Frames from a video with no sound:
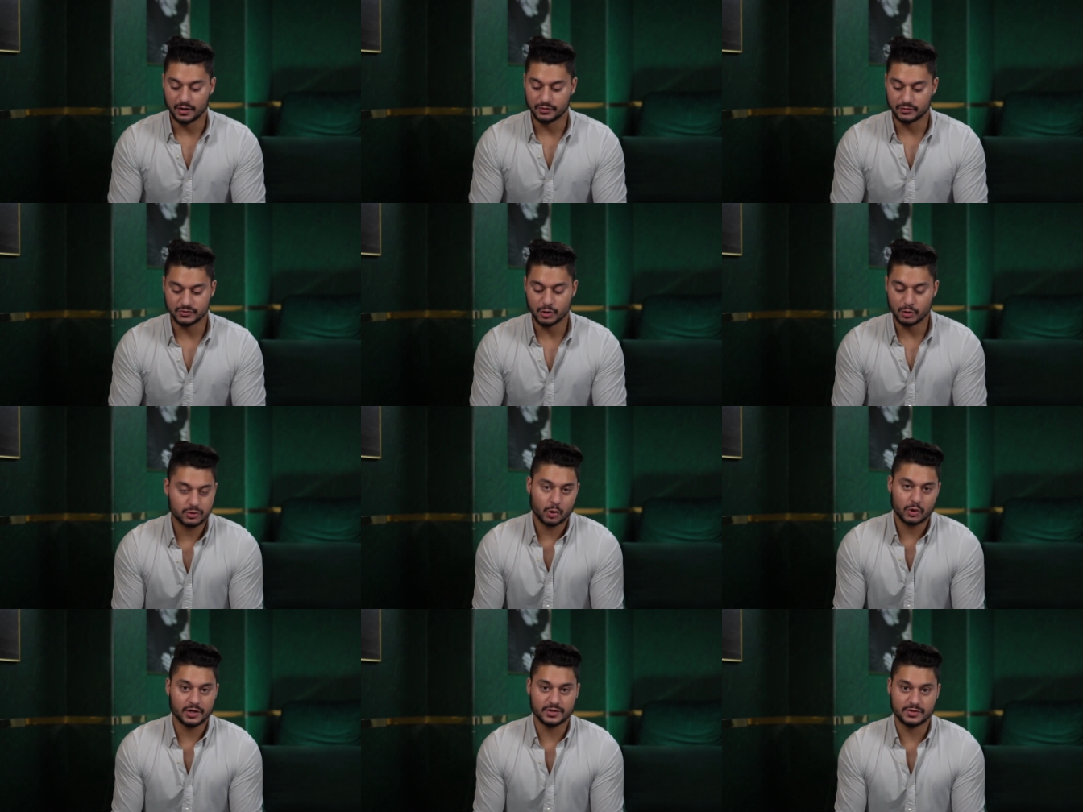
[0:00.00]
There's no
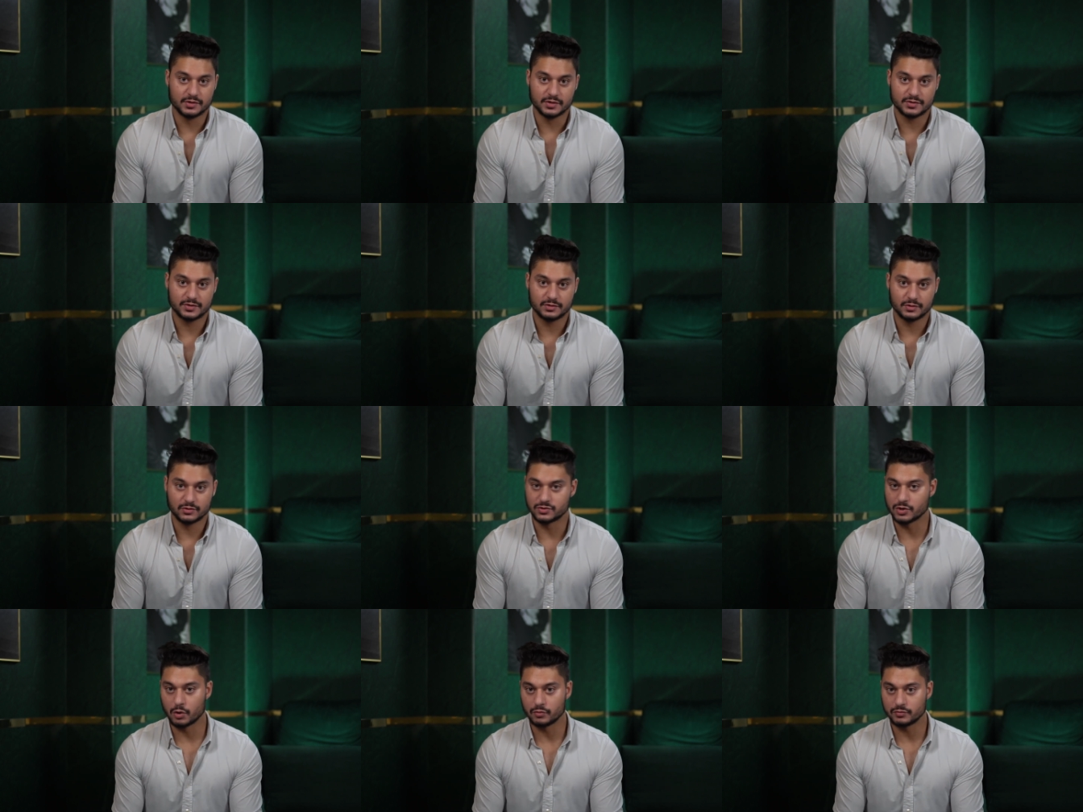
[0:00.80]
shortcut to this.
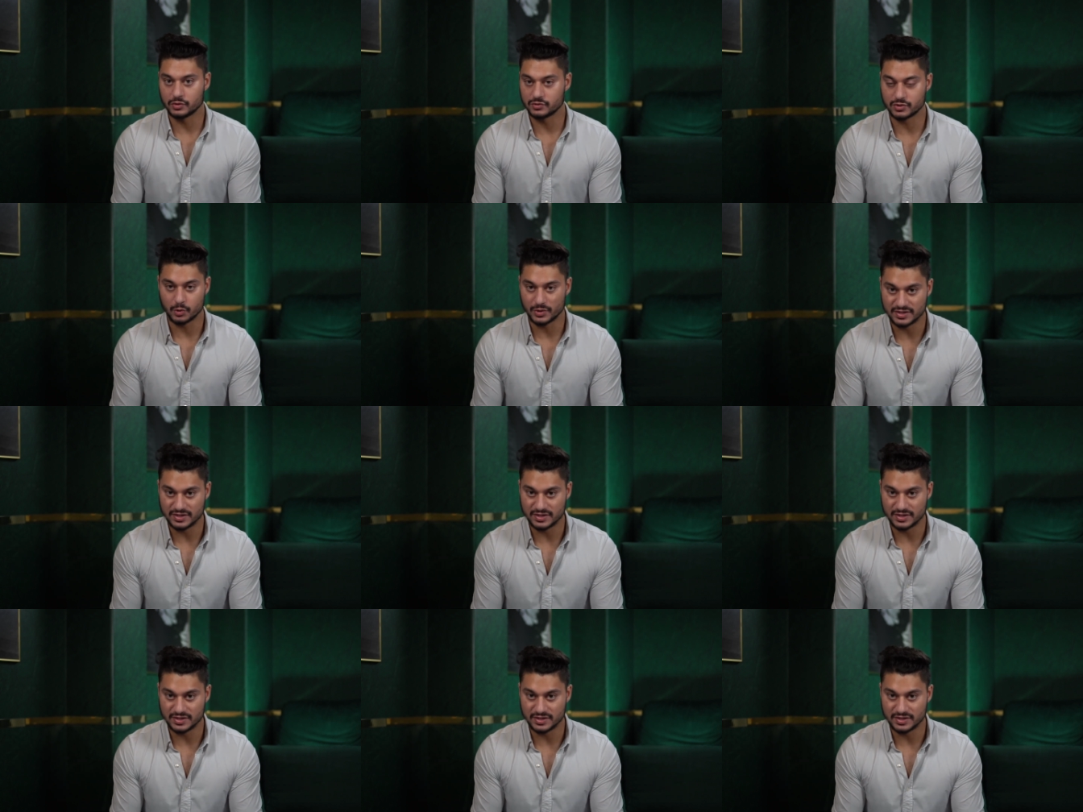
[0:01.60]
There's no